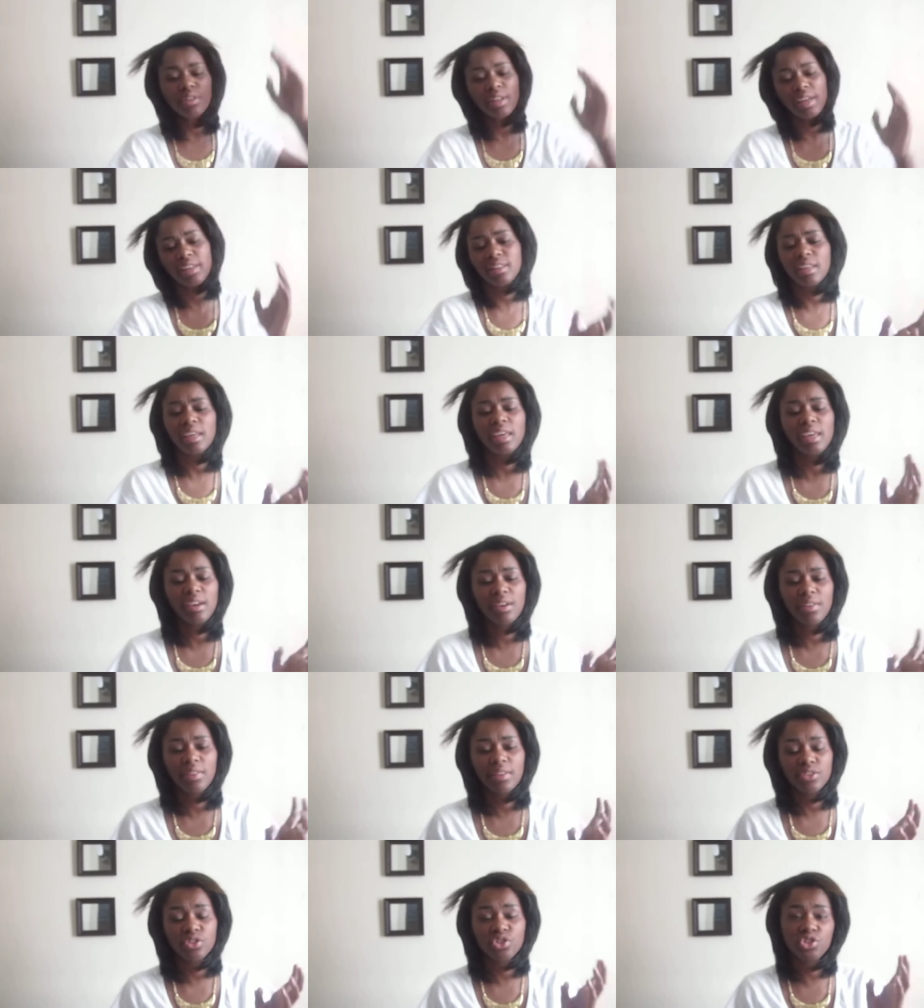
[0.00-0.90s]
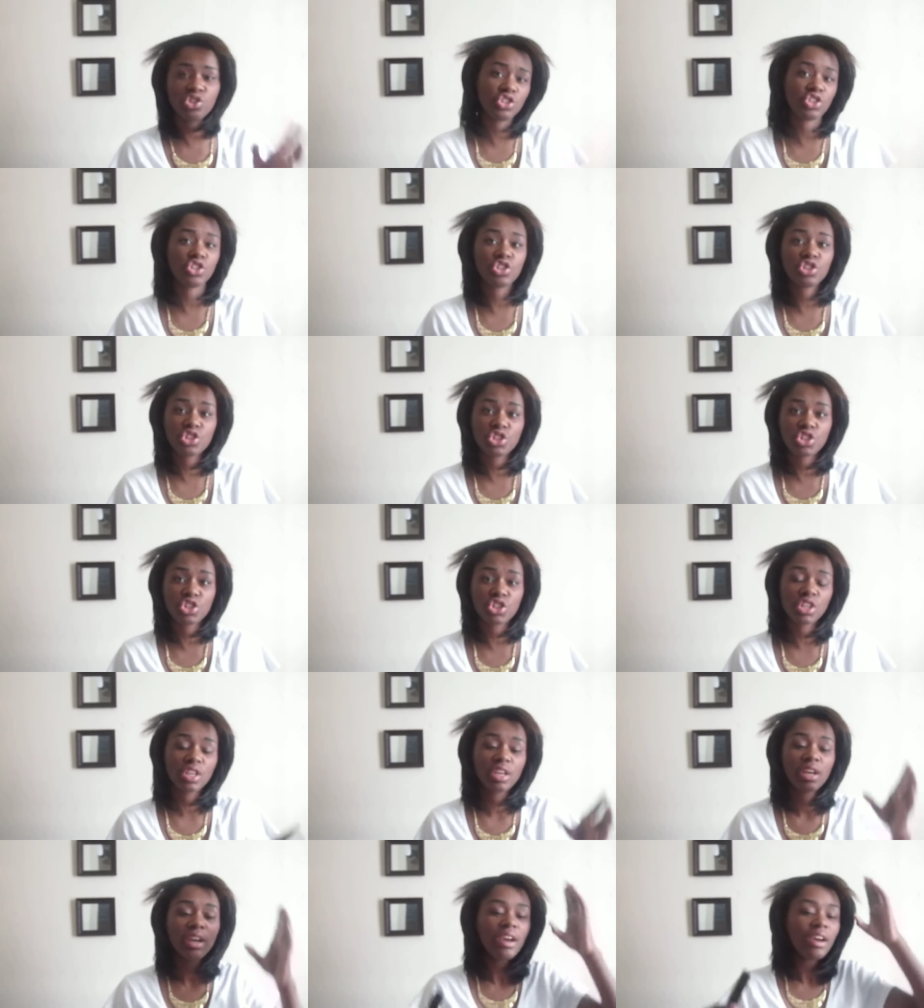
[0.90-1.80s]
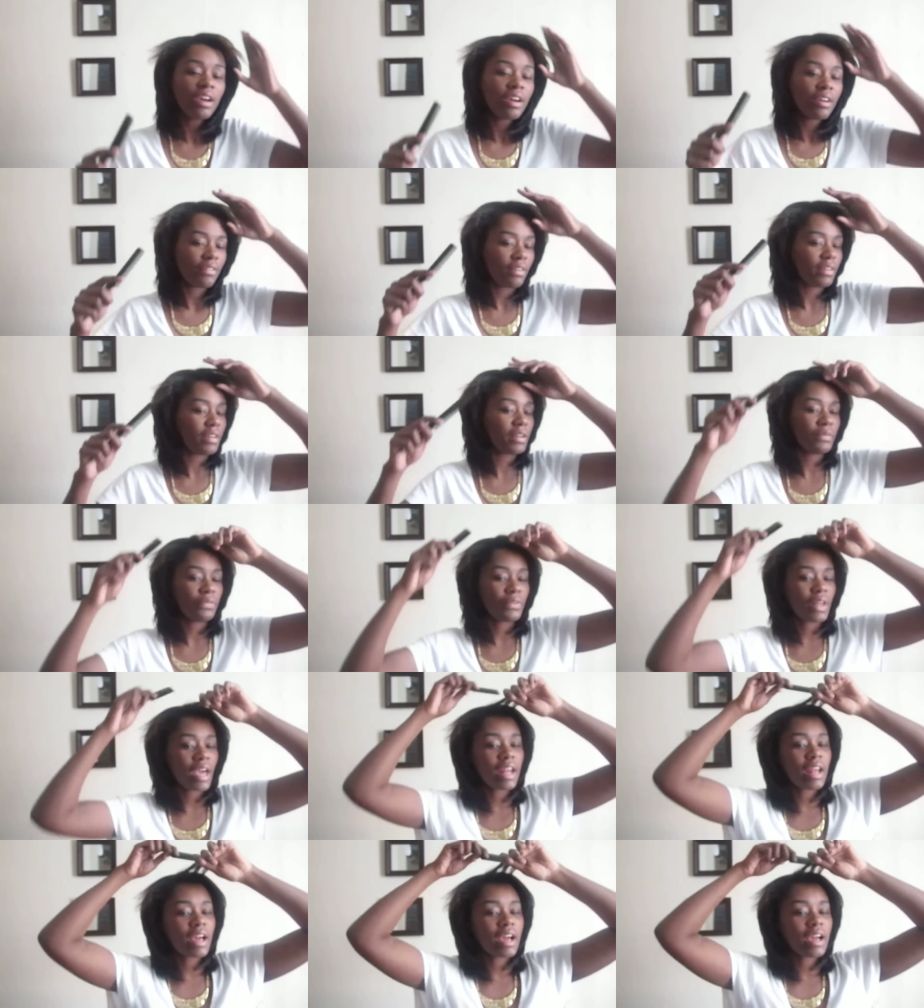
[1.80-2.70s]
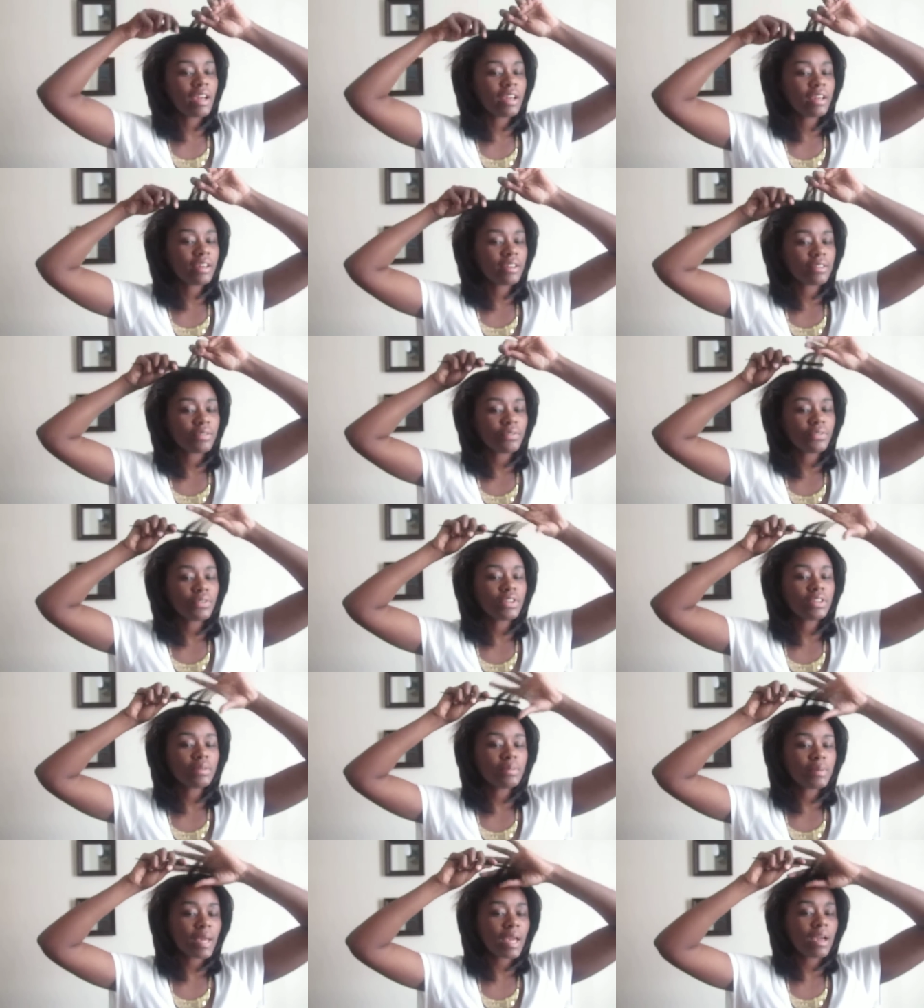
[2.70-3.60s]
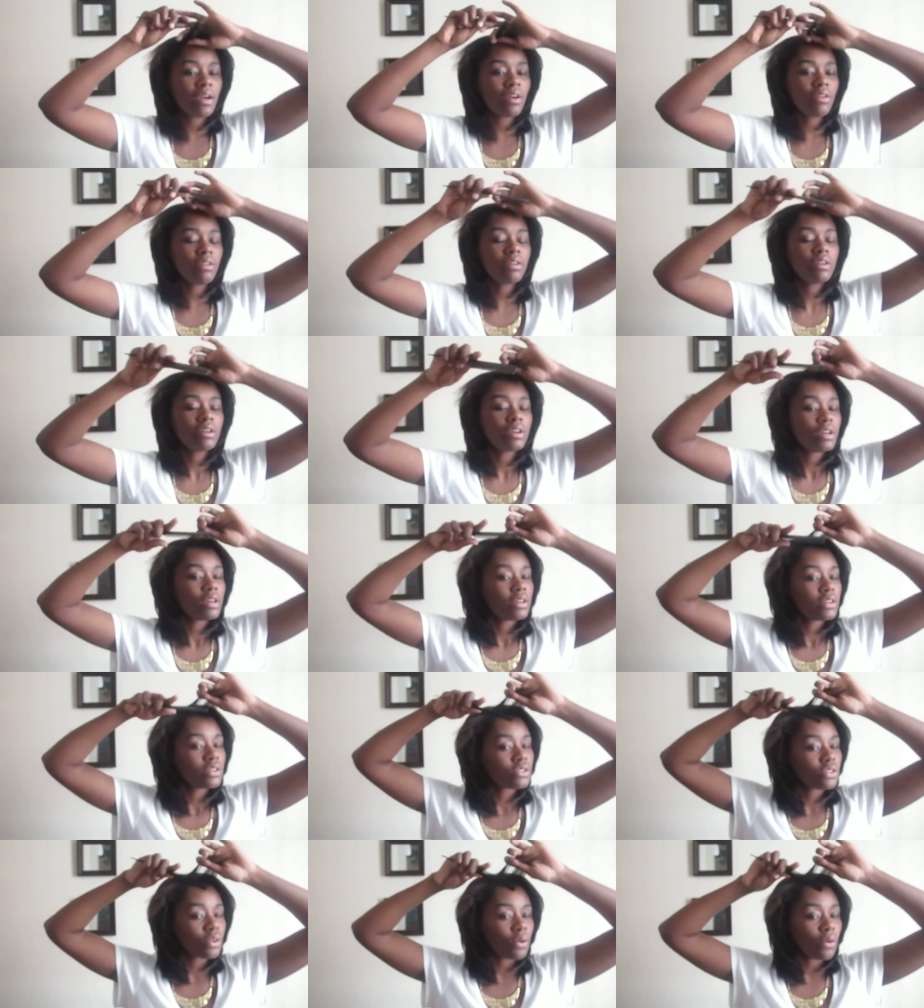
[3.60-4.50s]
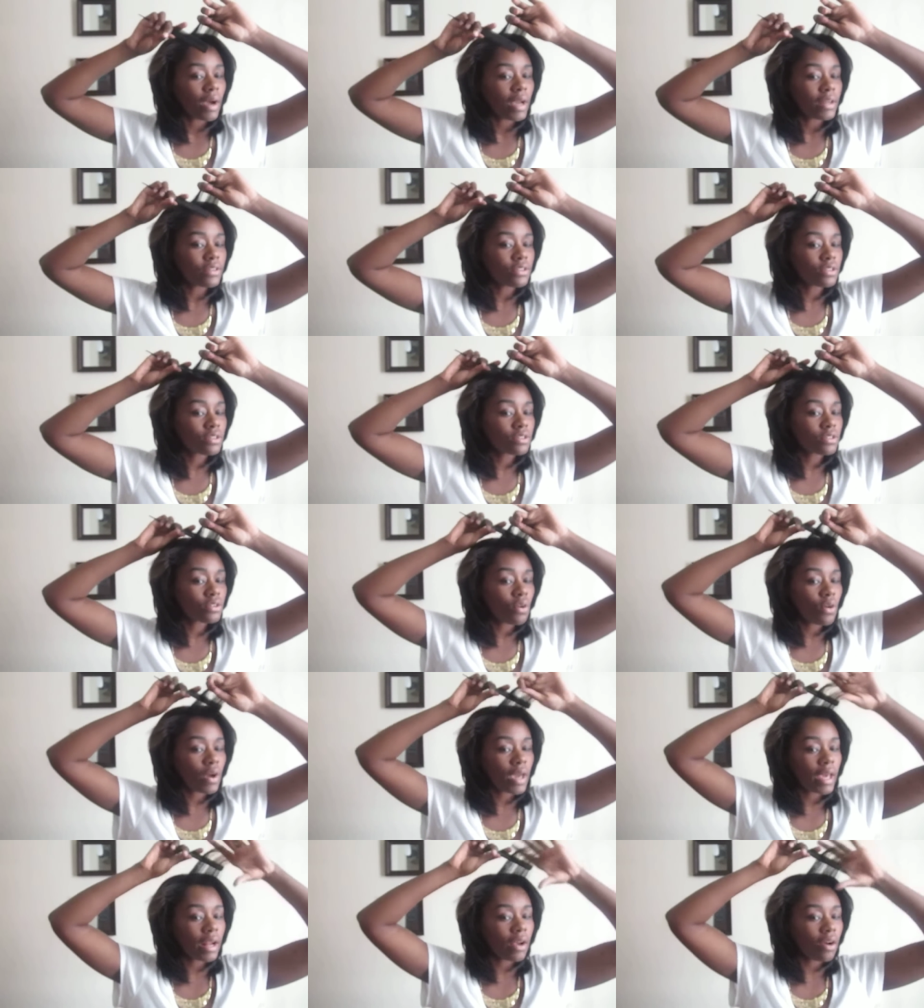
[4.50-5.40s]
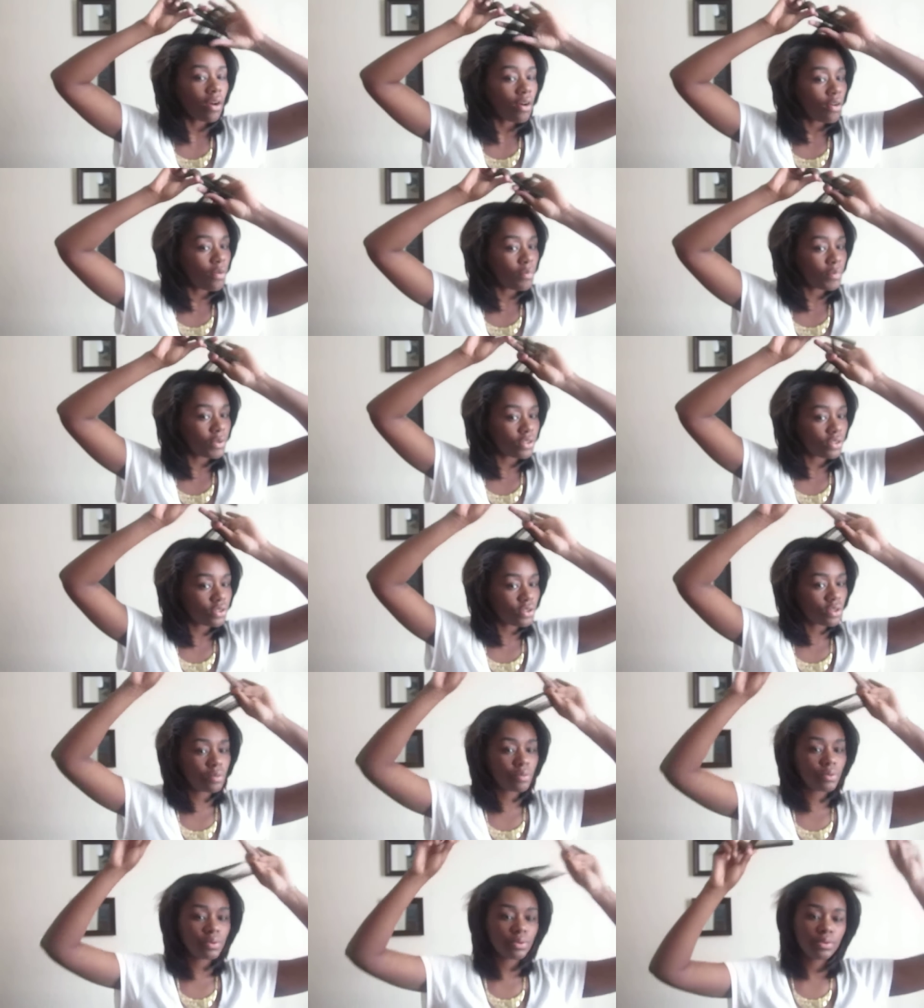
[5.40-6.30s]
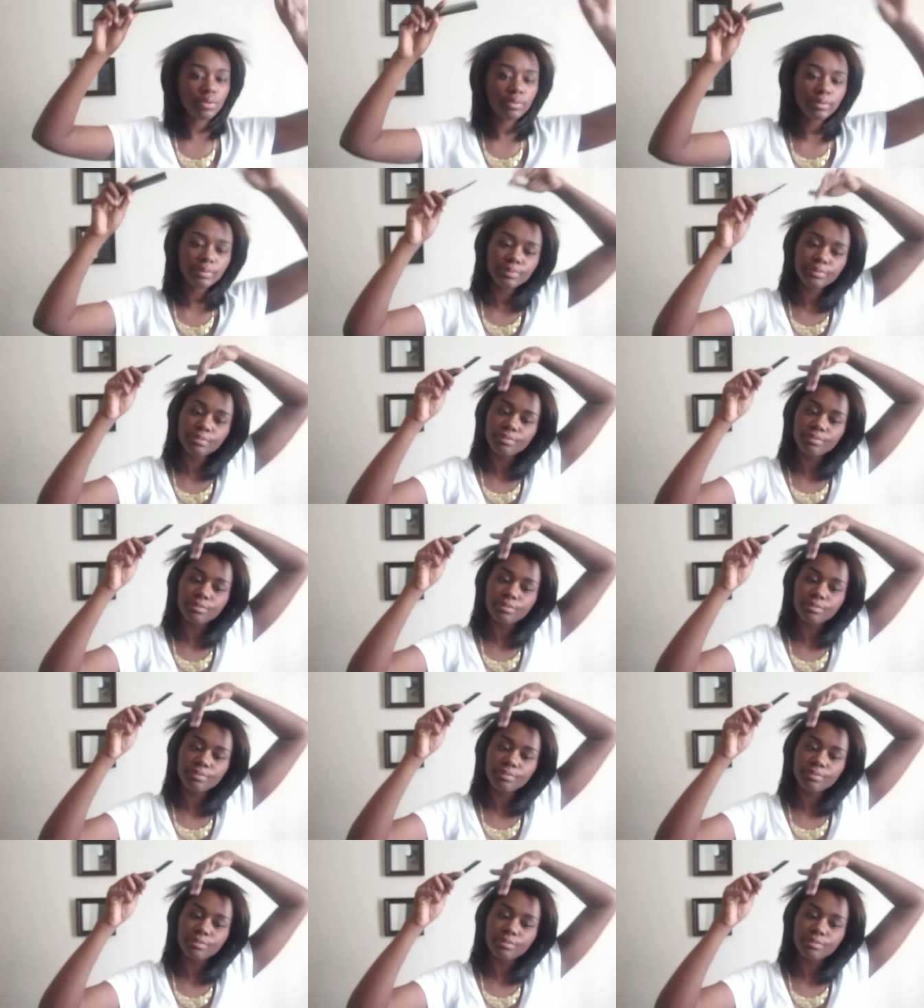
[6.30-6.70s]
like to hear the shh from the flat iron because it freaks me out. So I just go ahead and comb this through.